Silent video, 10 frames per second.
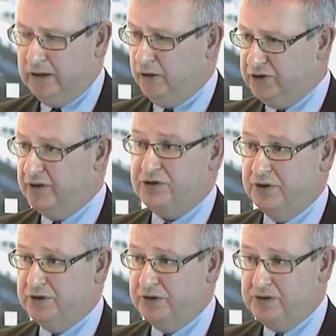Continents
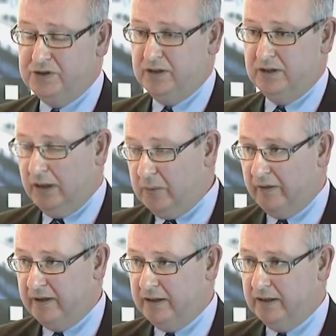such as
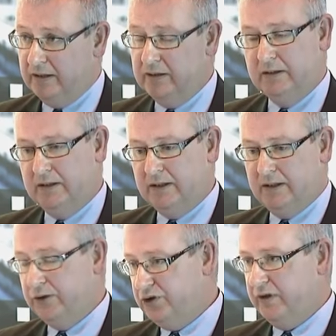America
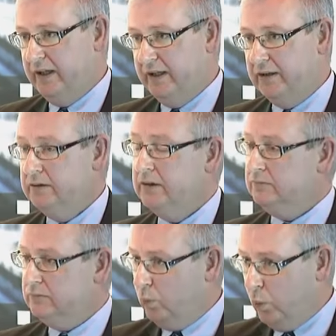and Australia,
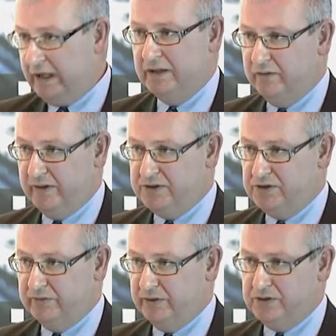well in
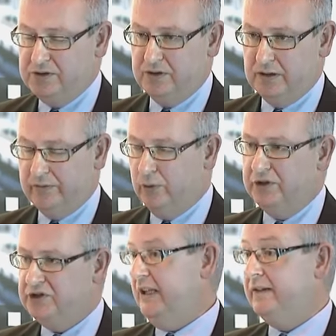advance of us, and have
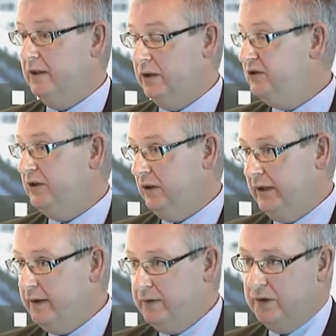already standardised on
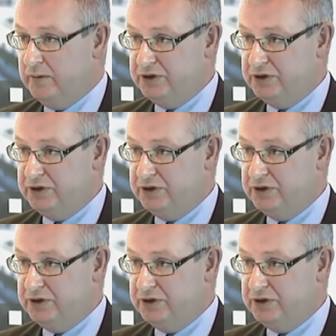IE3